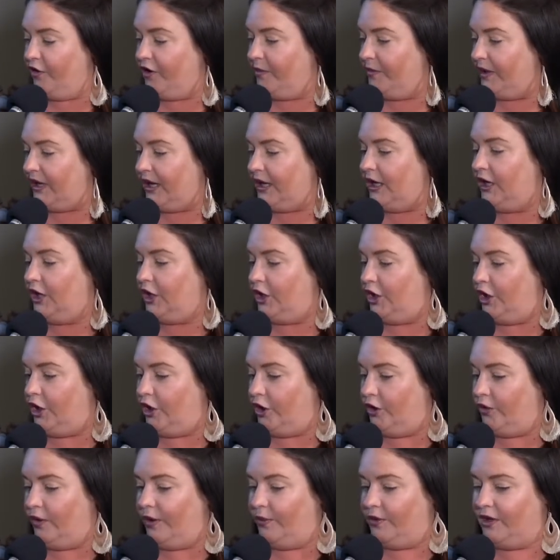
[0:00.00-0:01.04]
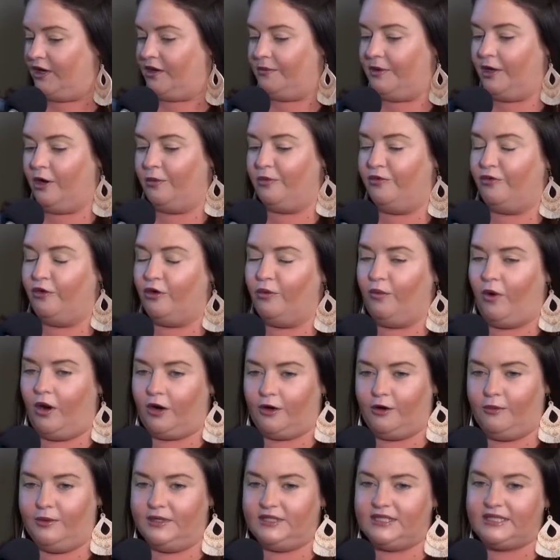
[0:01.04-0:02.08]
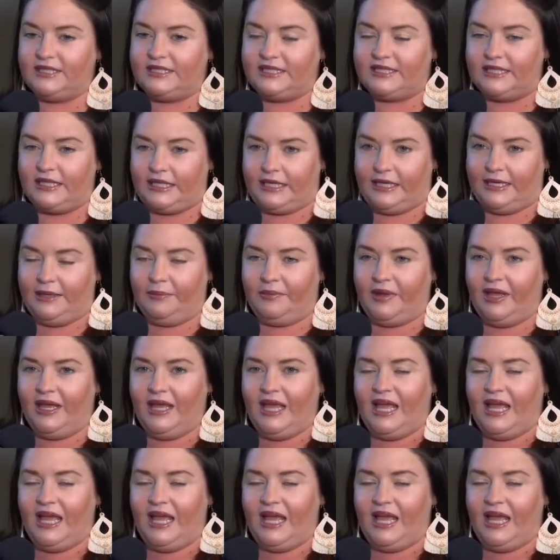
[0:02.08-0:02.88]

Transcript: I'm like, I got to go. I wanted to be home before Walker went to sleep.